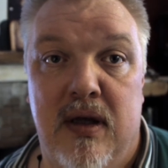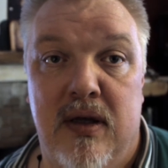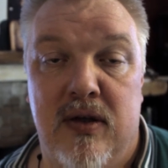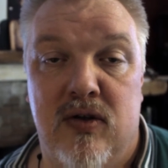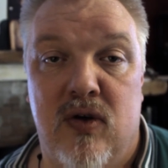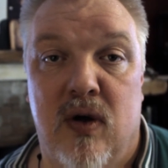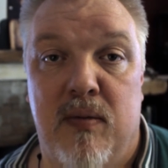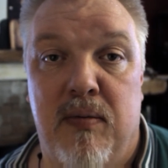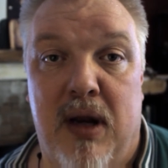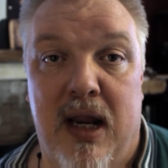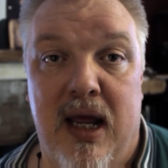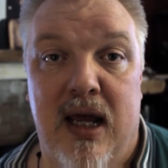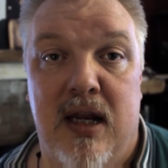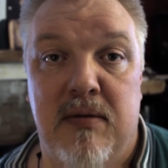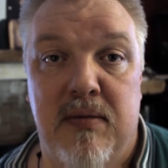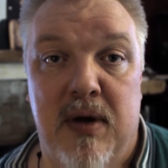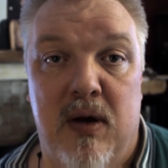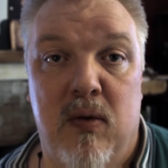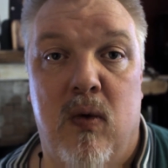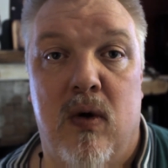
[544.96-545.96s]
So I planned
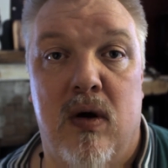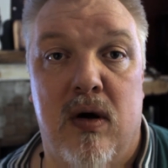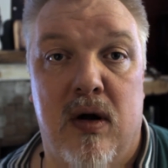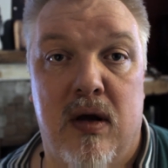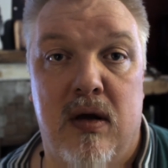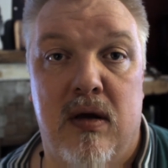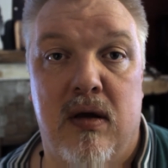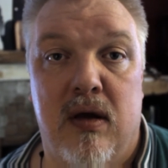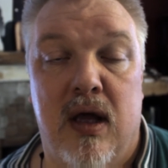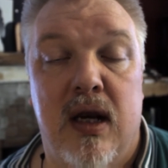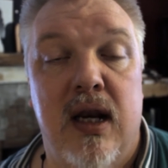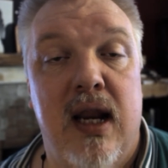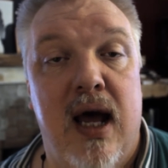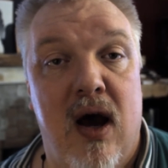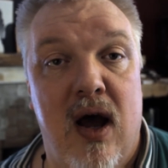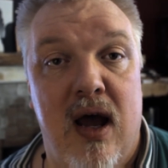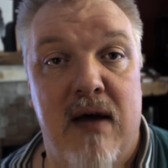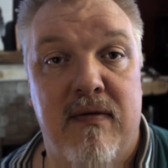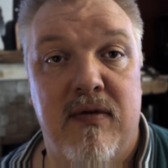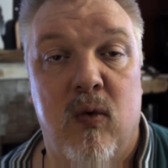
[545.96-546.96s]
my work, and now
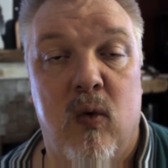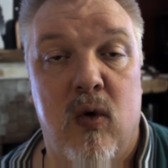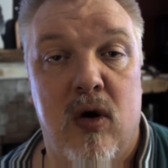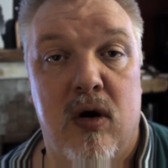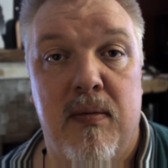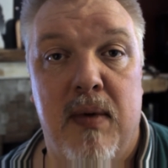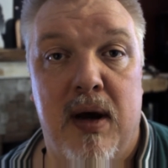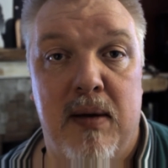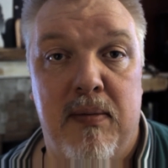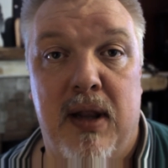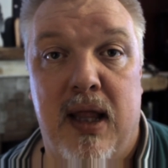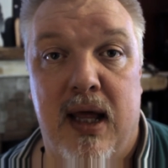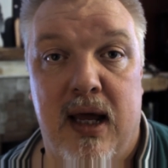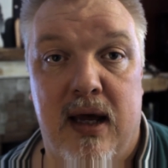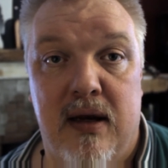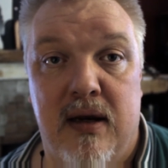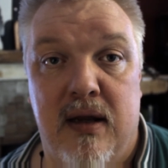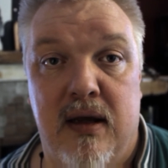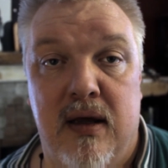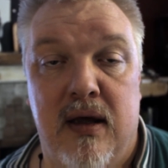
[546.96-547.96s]
I have to work my
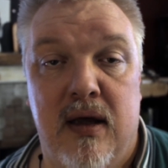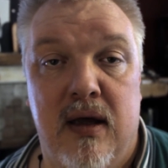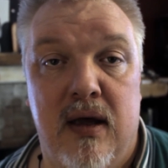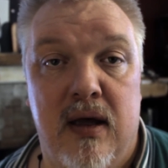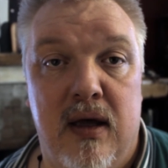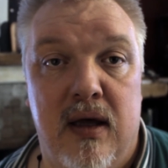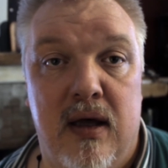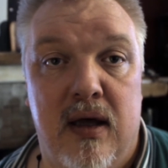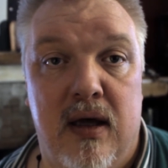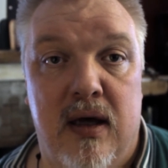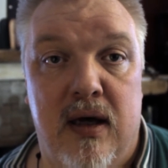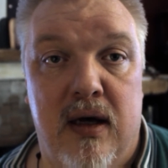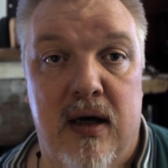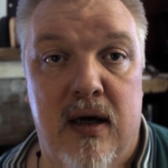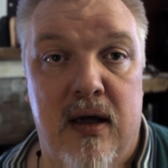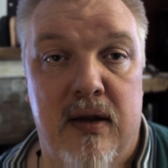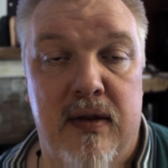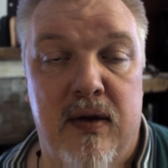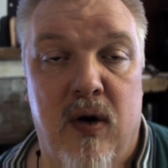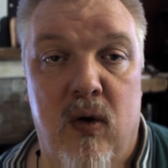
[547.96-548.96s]
plan.
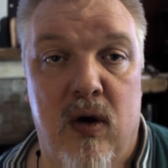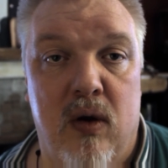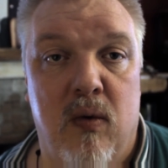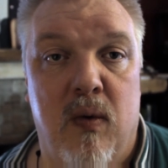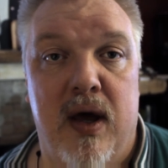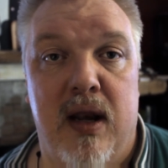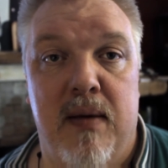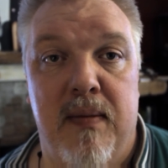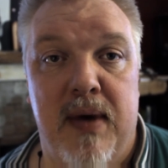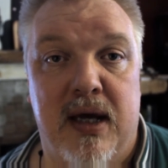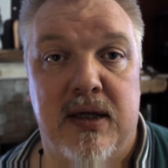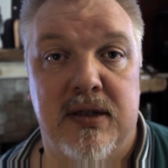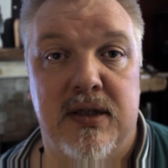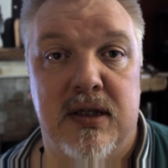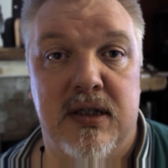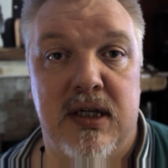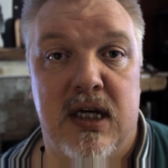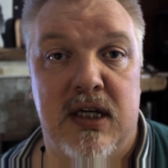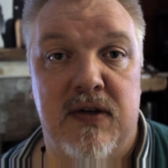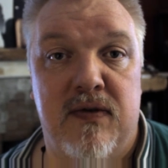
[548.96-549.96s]
Uh, the only way to make it
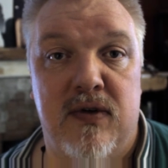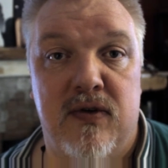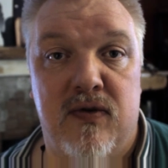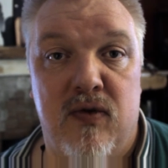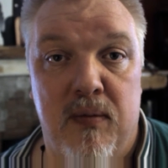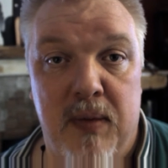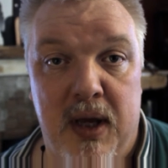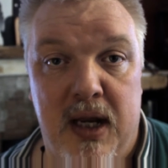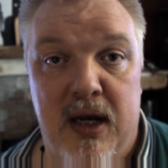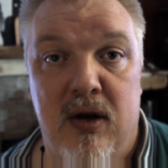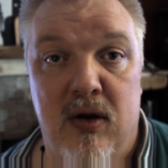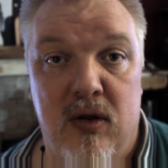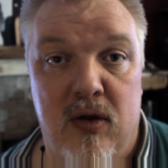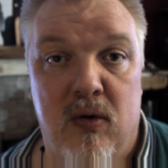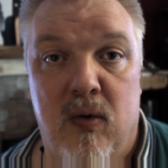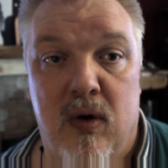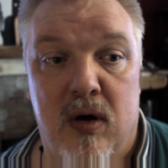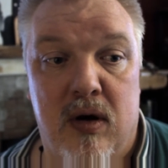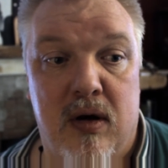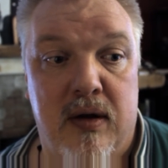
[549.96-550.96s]
successful is for me to do the
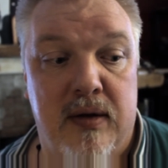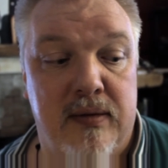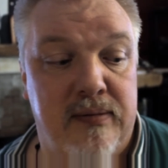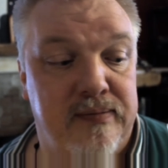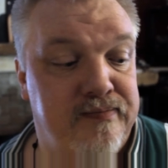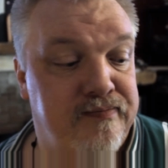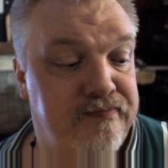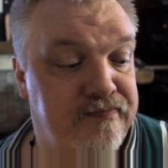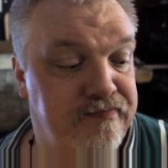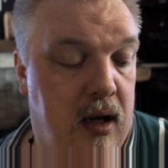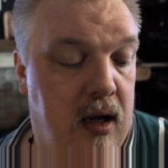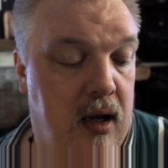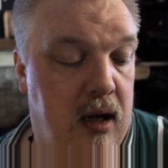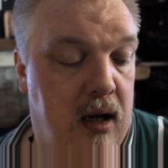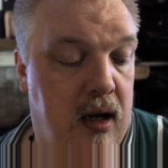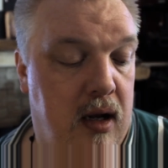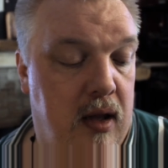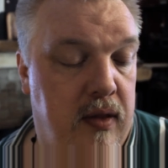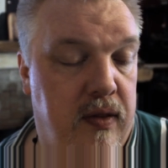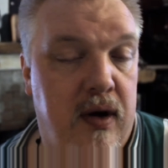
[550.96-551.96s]
work.
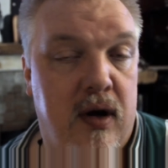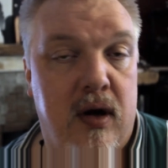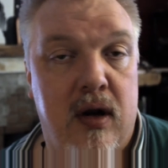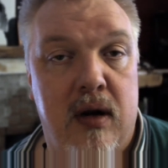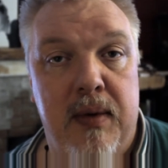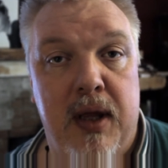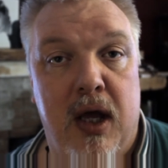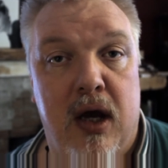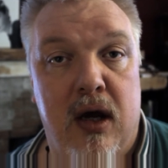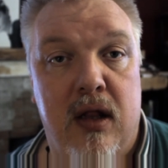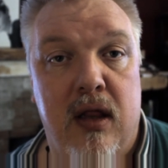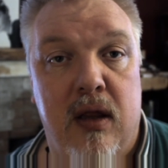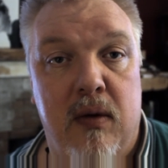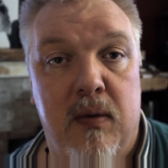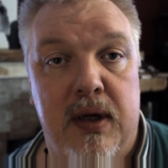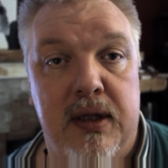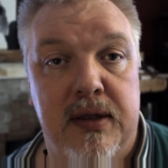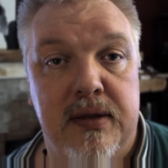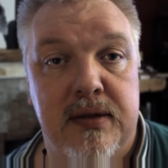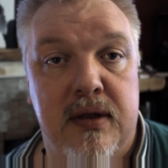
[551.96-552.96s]
There are going to be ugly
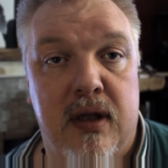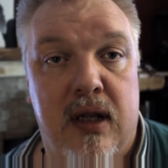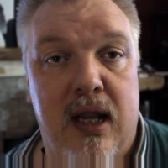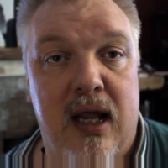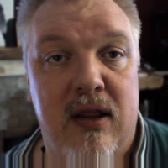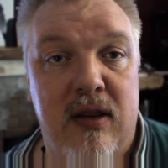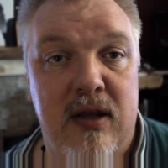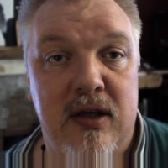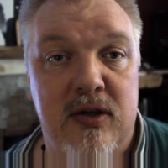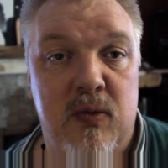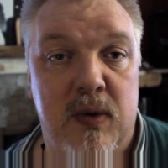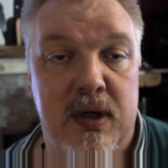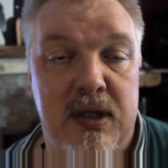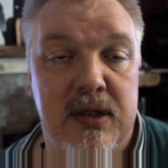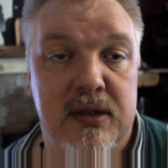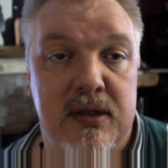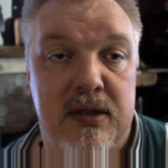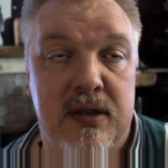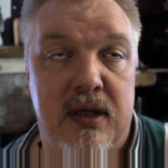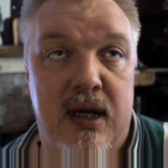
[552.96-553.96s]
wins. A lot of these
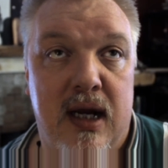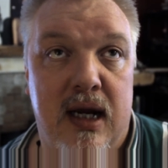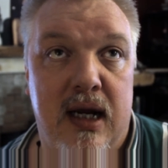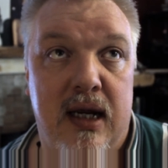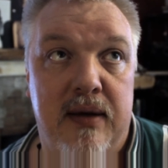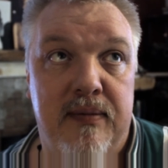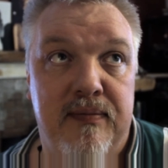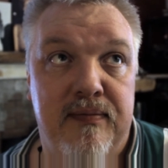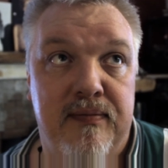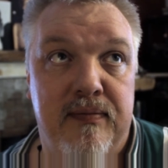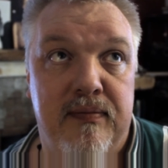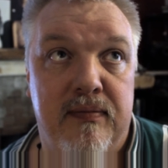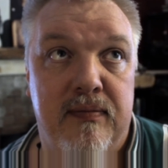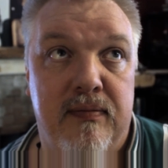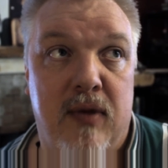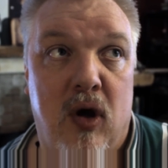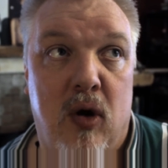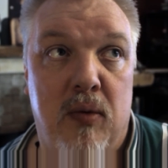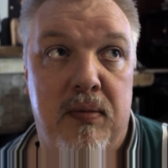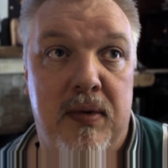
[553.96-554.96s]
wins that I
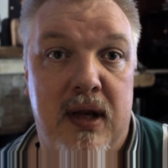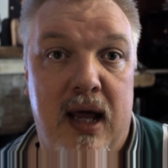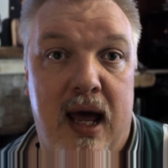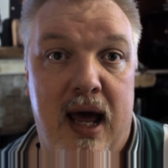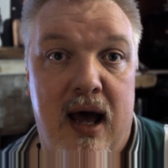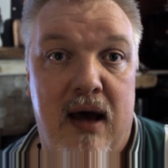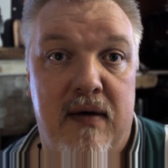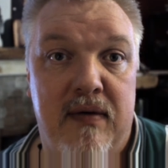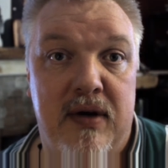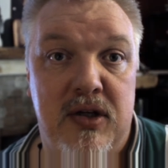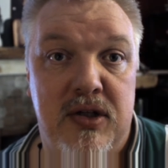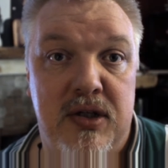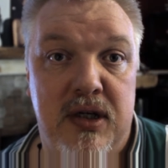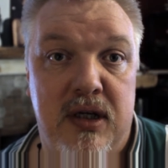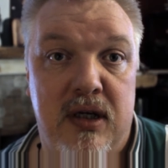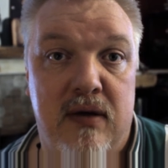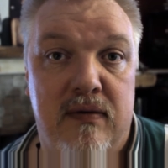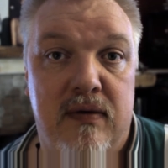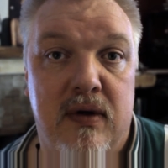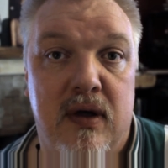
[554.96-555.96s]
hope to have and
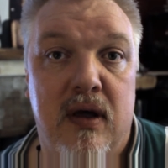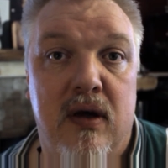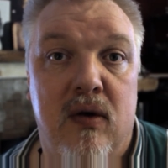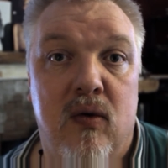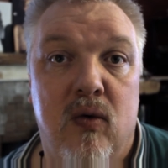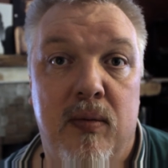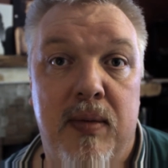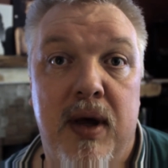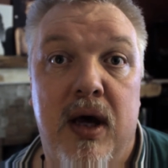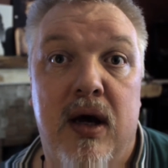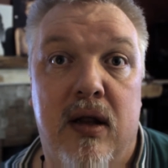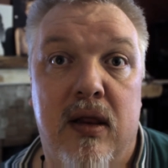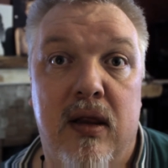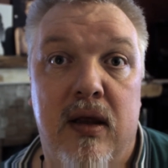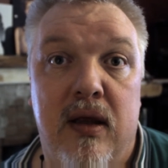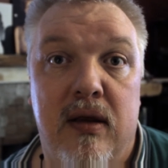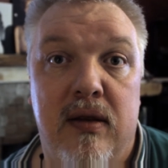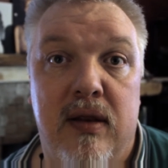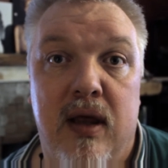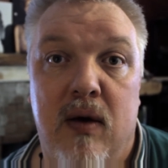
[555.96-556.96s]
achieve will be ugly.
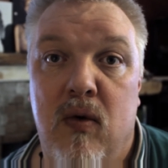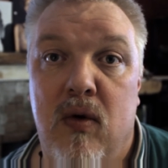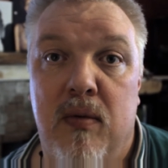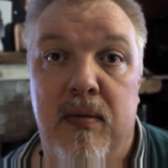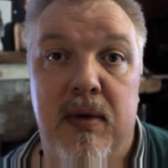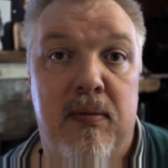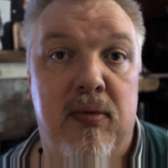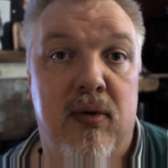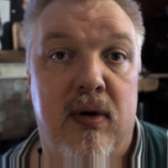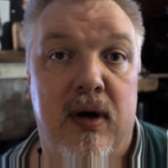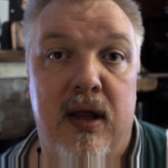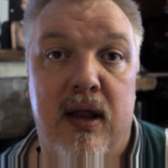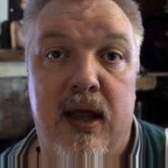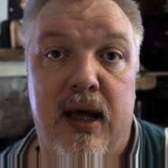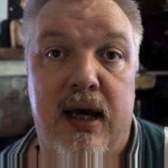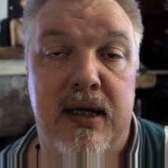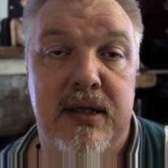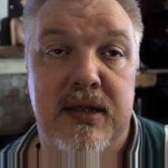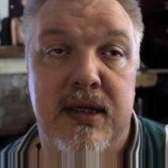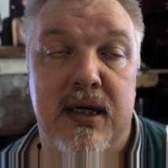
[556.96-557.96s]
They won't be pretty, like
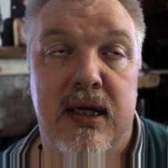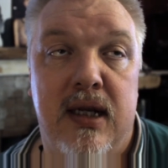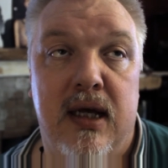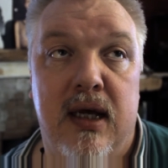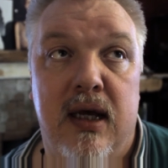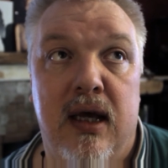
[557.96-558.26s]
I said.